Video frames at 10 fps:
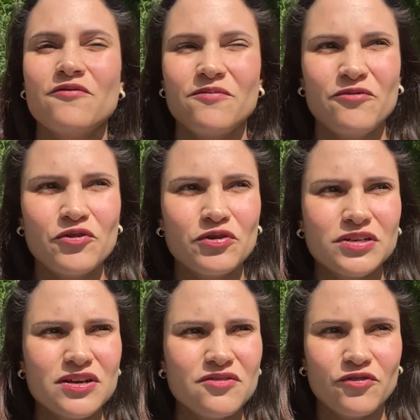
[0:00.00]

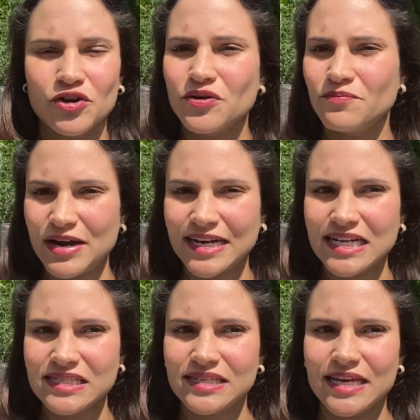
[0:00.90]
Food for
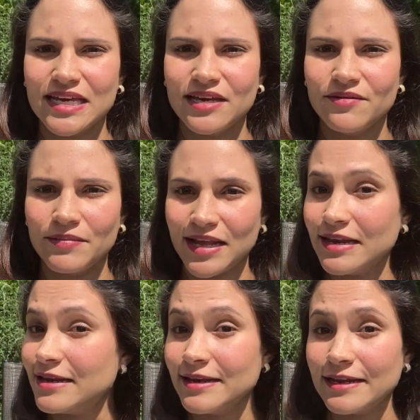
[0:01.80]
Pregnancy by
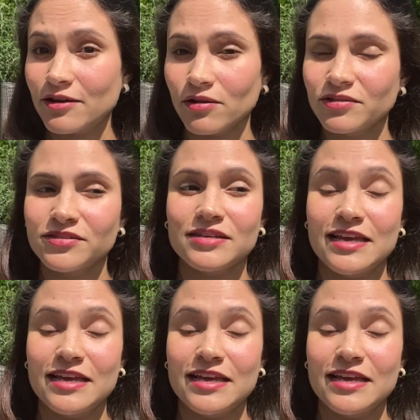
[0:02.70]
Lily Nichols.